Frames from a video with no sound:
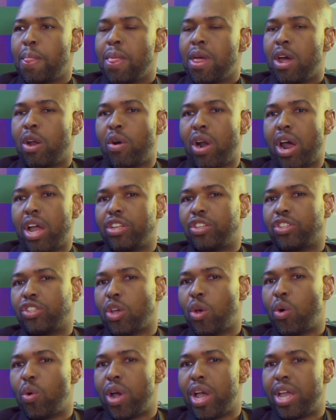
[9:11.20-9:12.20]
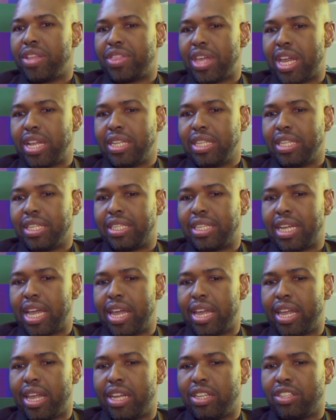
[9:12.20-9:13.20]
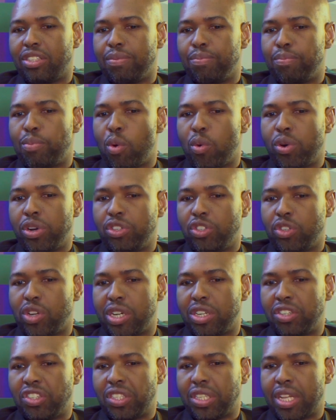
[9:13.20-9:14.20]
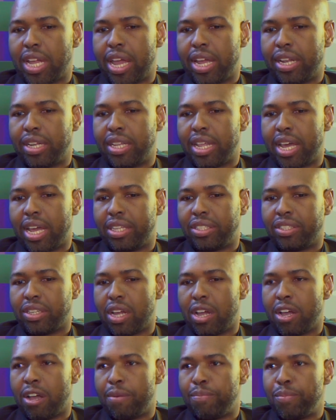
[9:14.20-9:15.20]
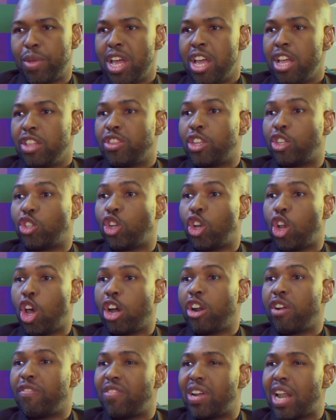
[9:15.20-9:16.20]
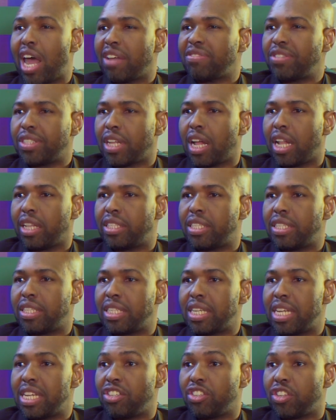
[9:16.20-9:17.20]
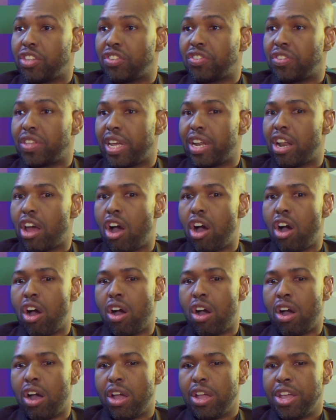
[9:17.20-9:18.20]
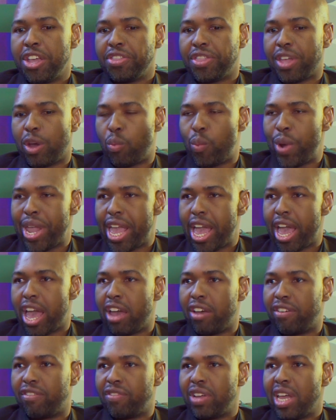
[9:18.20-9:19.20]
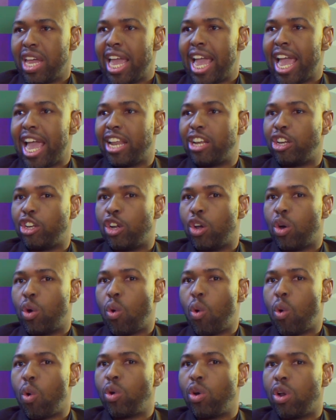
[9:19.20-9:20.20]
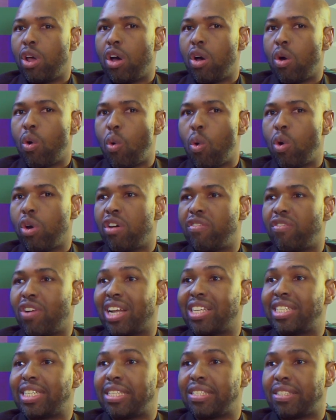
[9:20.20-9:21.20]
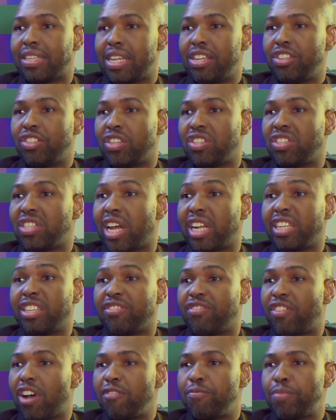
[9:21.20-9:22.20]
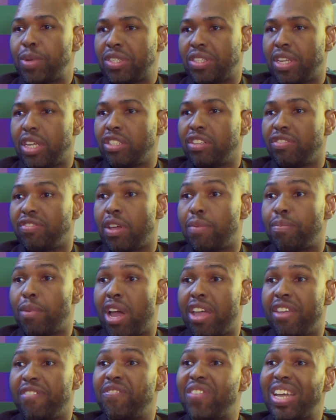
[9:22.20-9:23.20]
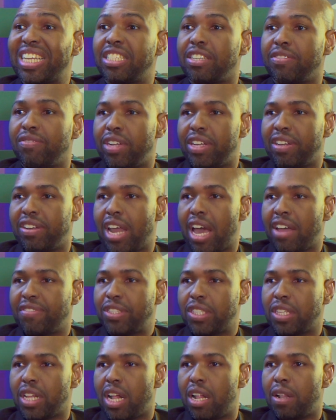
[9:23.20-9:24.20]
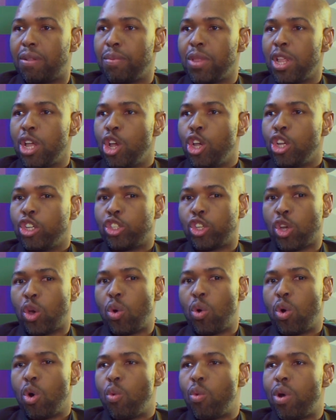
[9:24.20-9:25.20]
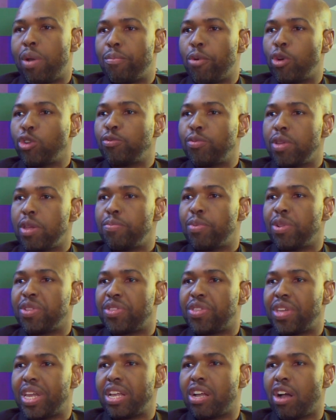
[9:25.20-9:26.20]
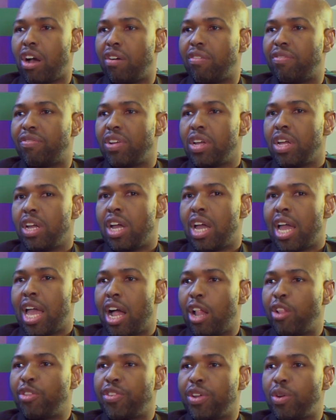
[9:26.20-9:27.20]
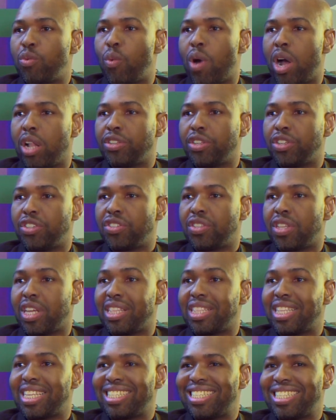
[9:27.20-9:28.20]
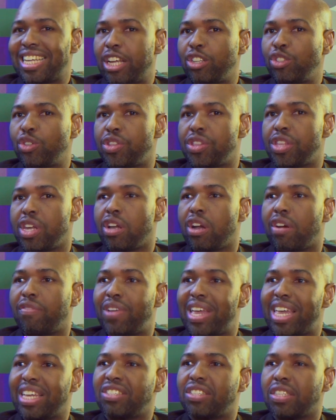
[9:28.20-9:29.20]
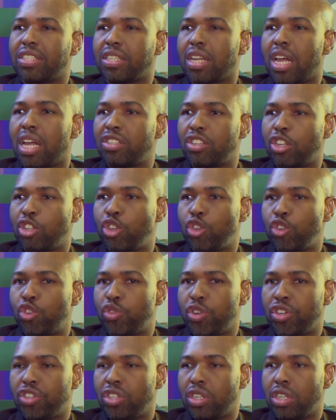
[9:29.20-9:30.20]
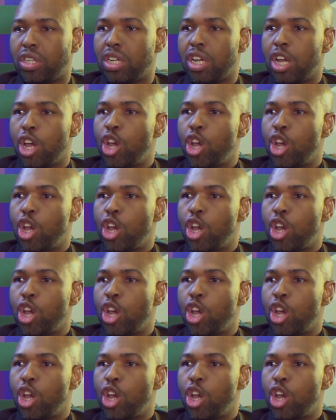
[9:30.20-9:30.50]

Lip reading: All right. So at the end of the day, it's important to understand that there's a lot of lifestyle diseases that we have, and all of our diseases, 95% of them are effectively lifestyle. So when most people think of health and wellness, they tend to think of exercise and nutrition.